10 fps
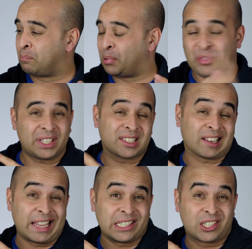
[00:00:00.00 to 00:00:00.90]
But this
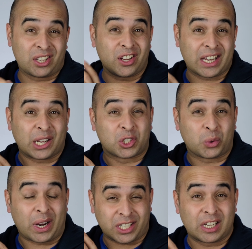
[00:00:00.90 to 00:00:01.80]
lens turned out
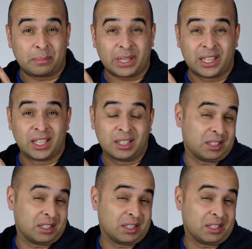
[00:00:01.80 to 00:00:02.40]
to actually be